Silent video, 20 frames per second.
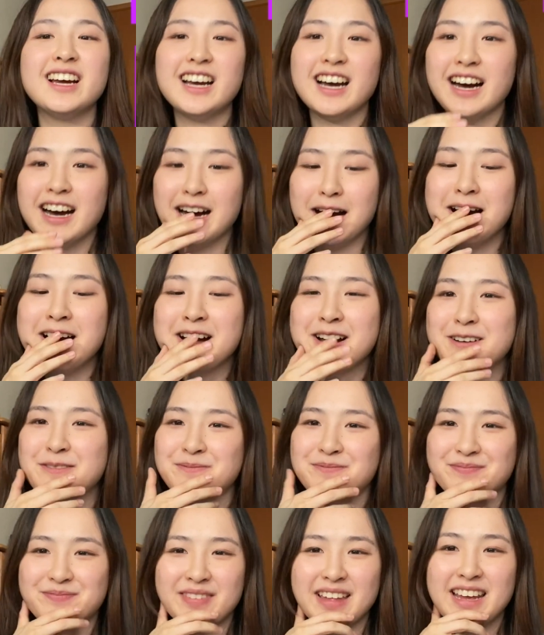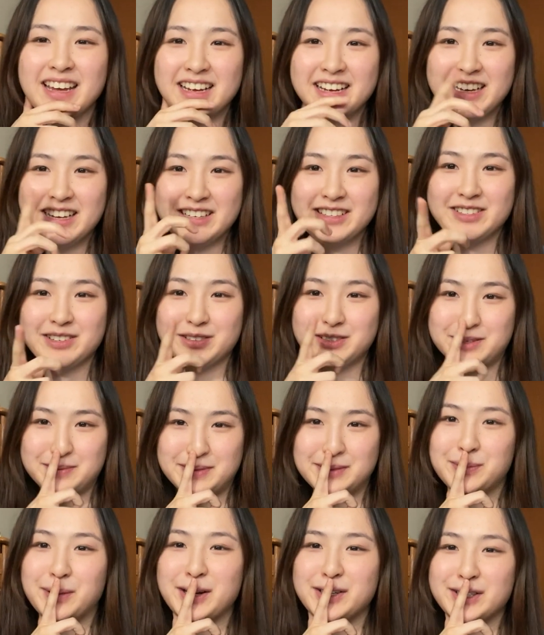Uh, so if
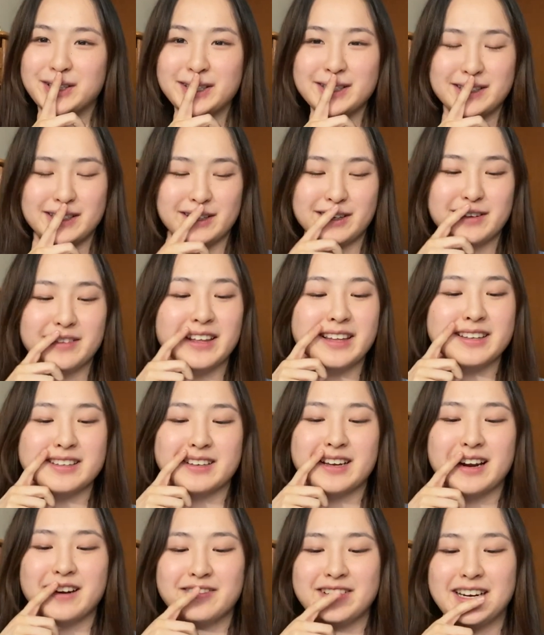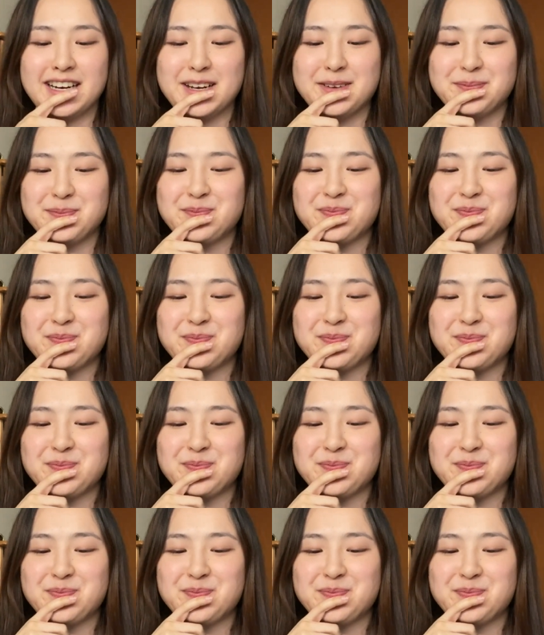someone's watching this is gonna think this is kind of funny.